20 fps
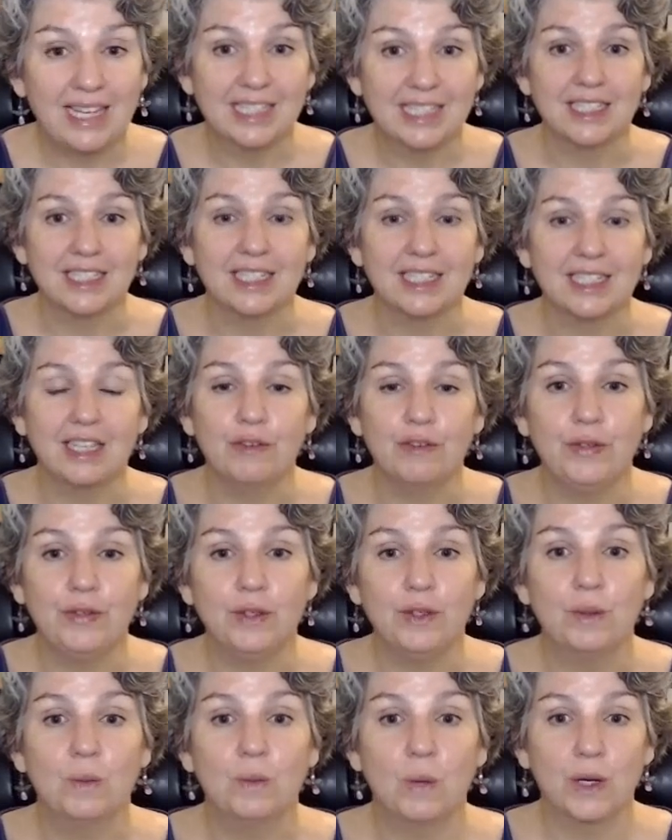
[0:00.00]

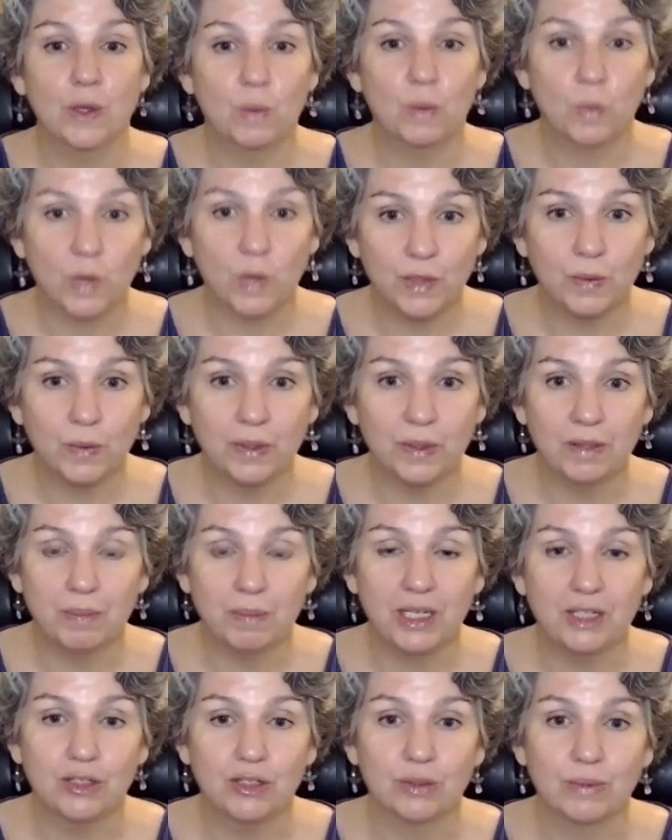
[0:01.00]
And if you want to work
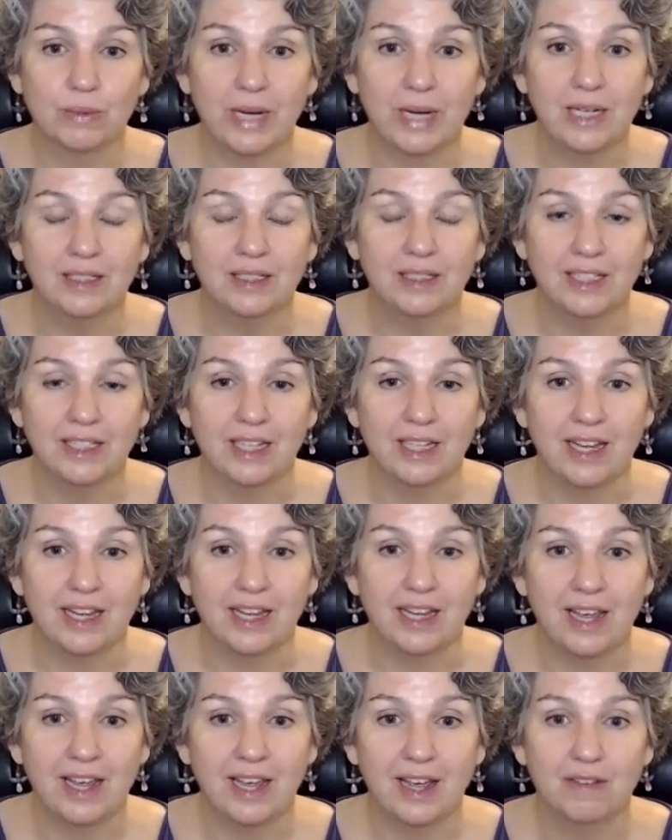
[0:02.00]
with me directly,
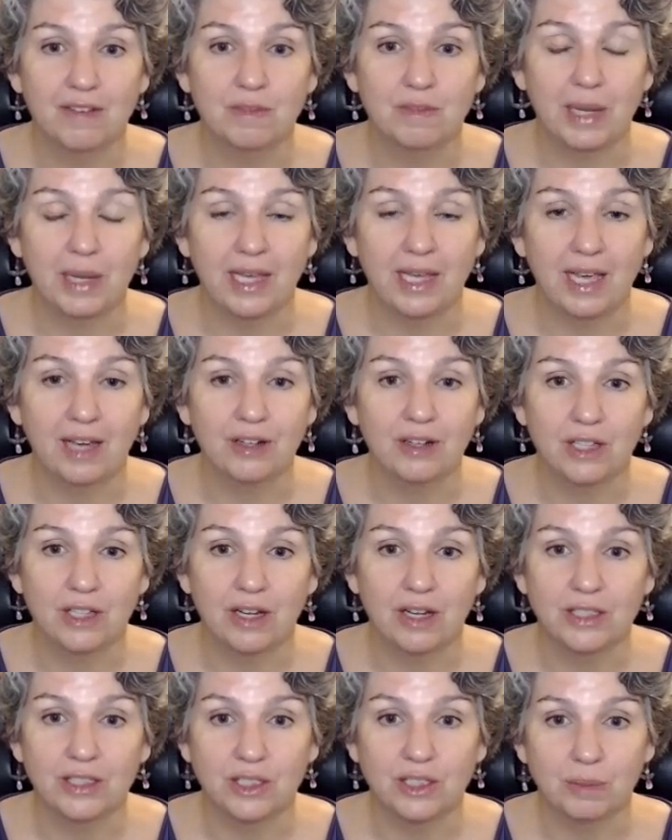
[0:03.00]
I have my How to
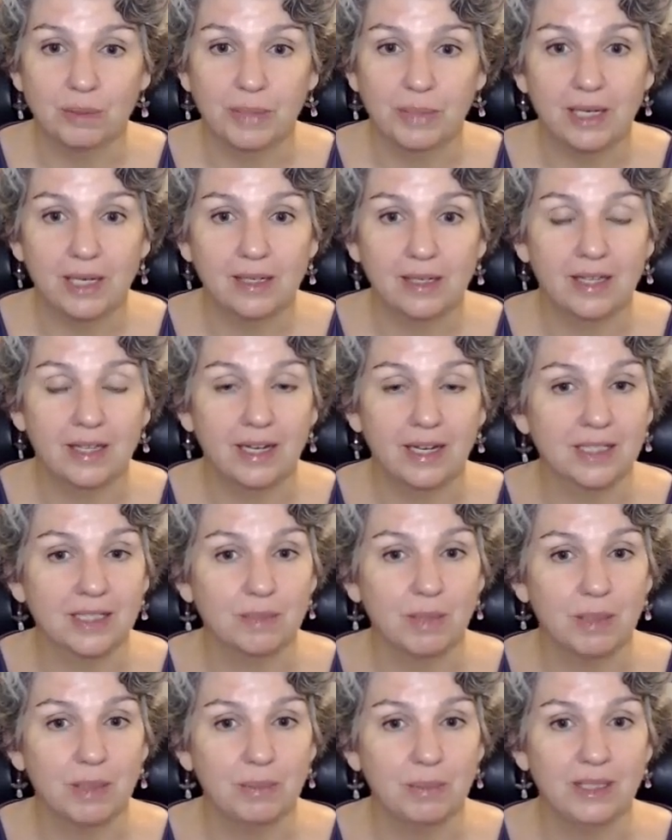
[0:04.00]
Talk to Your Pet
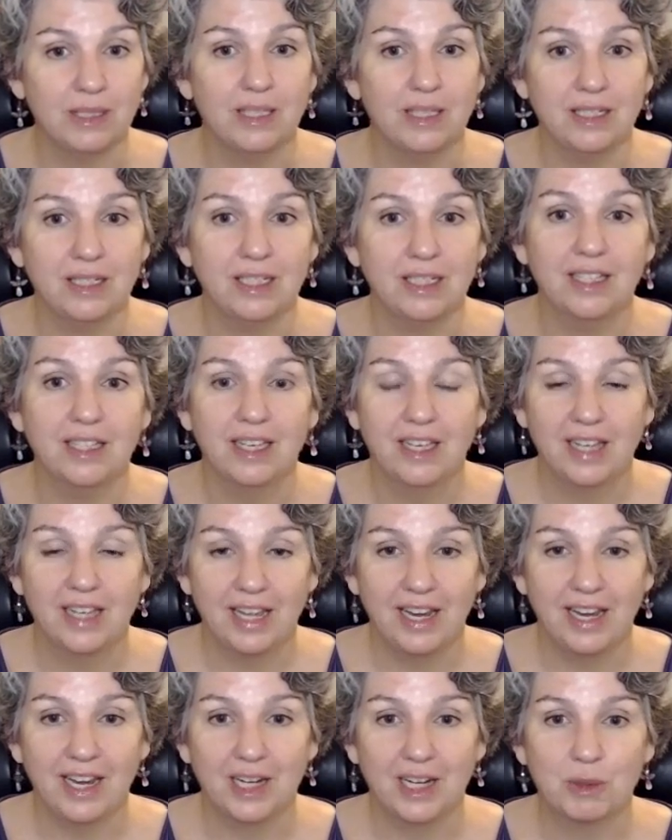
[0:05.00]
class, my beginning
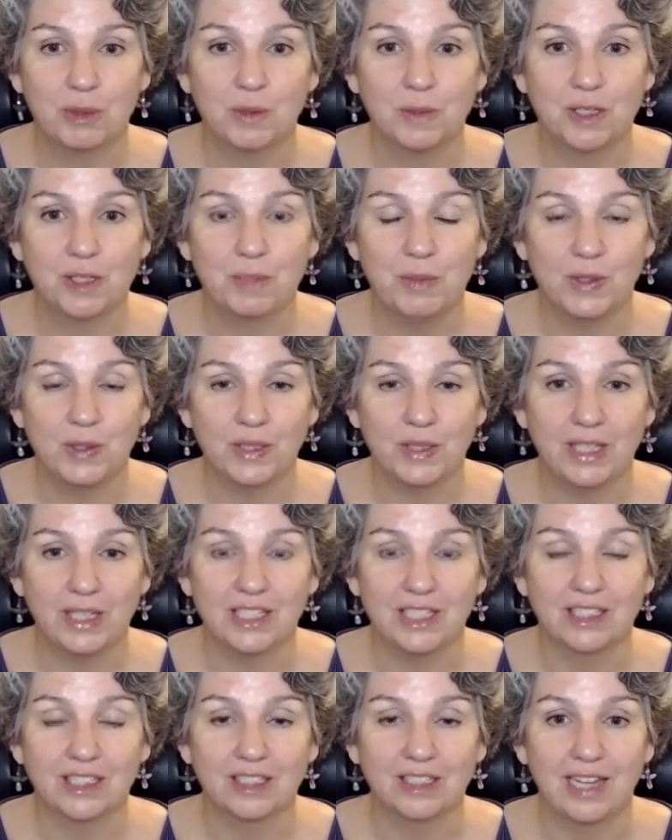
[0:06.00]
animal
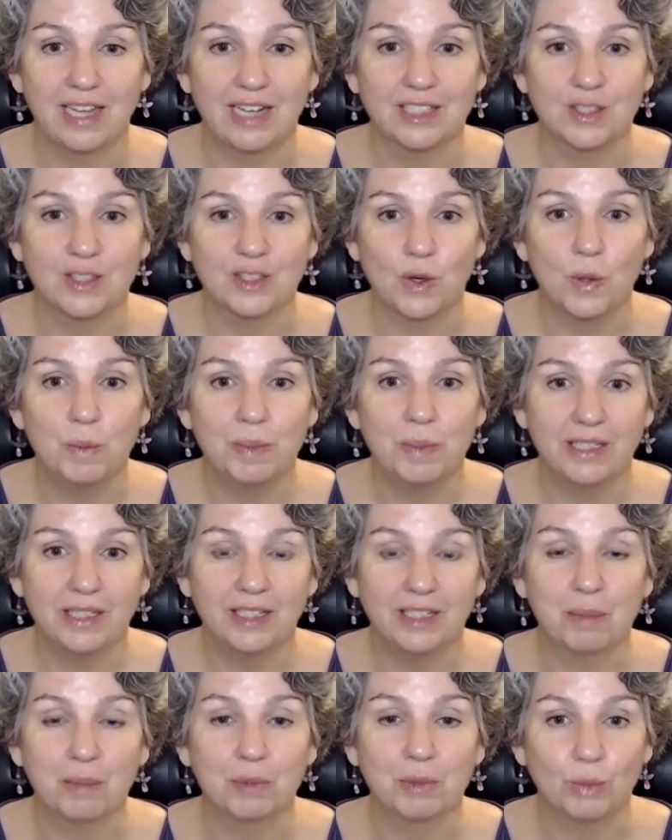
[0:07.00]
communication class,
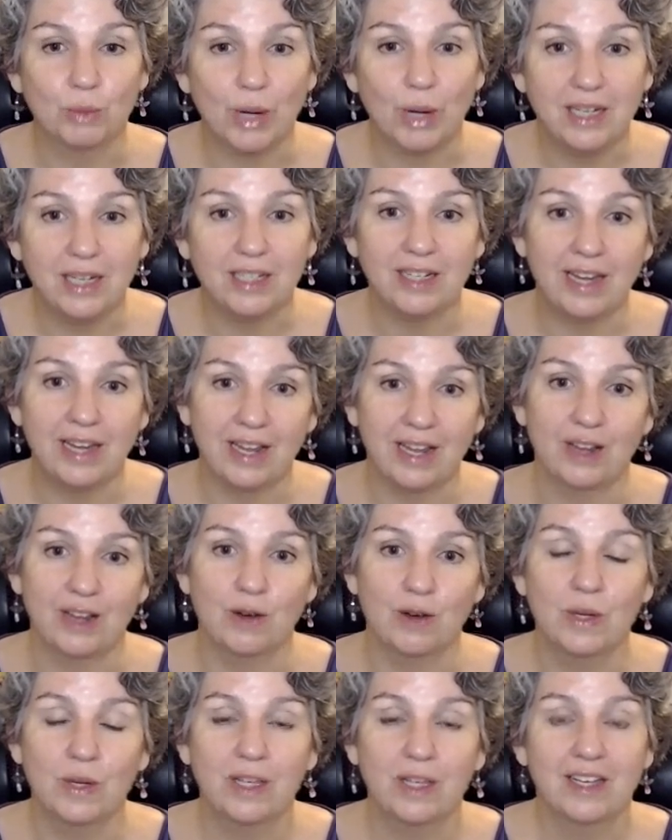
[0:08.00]
opening up right
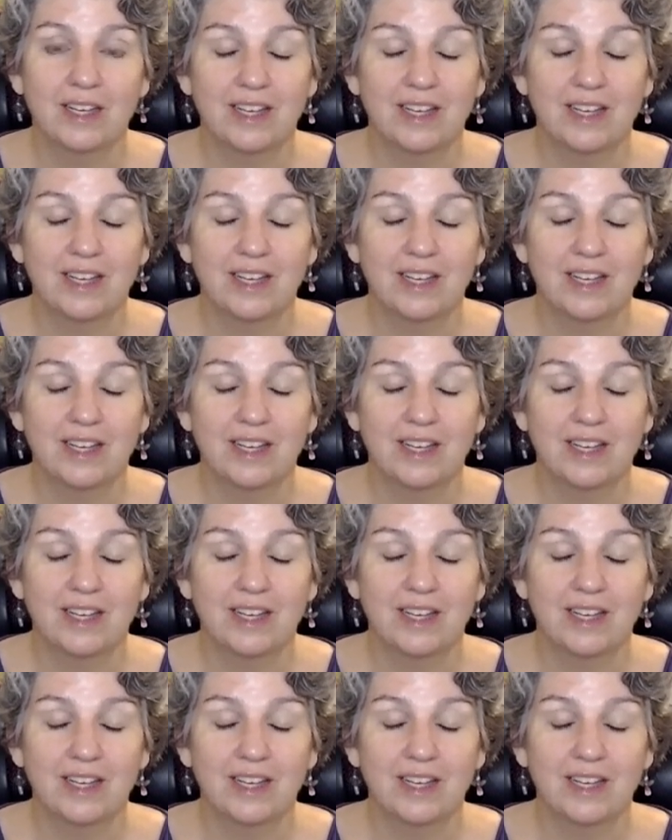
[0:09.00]
now.